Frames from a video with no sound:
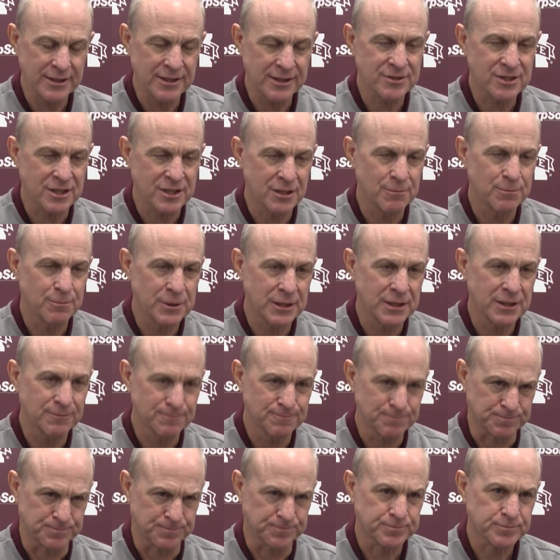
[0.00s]
It's going to
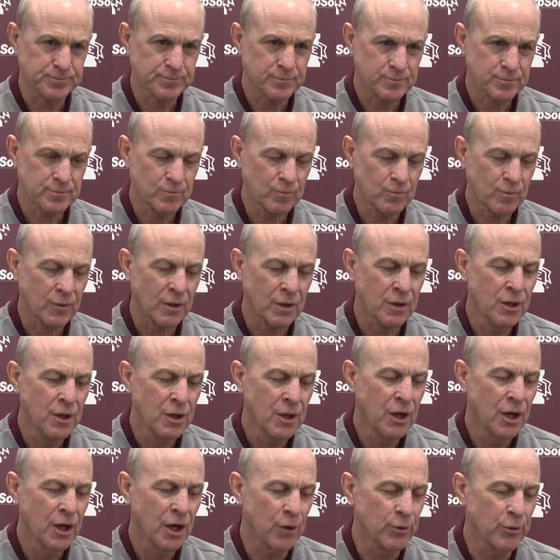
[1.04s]
be
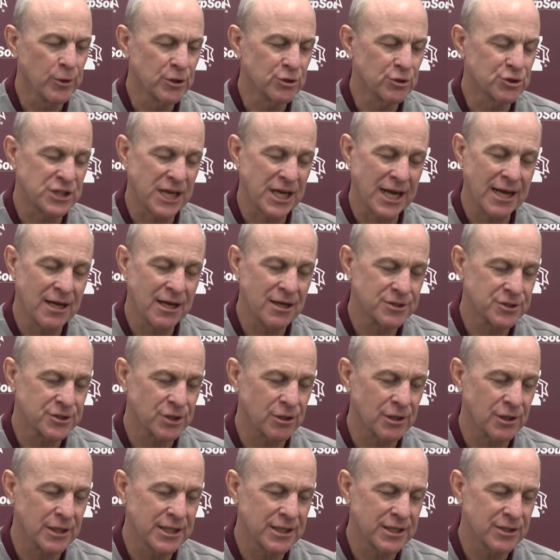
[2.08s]
a real challenge.
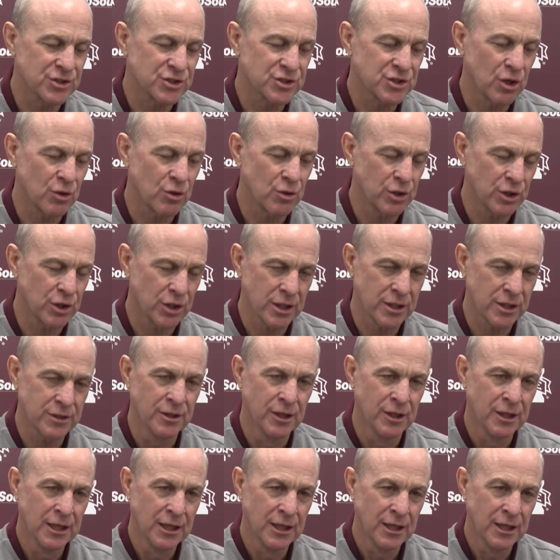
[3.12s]
Our league is so good.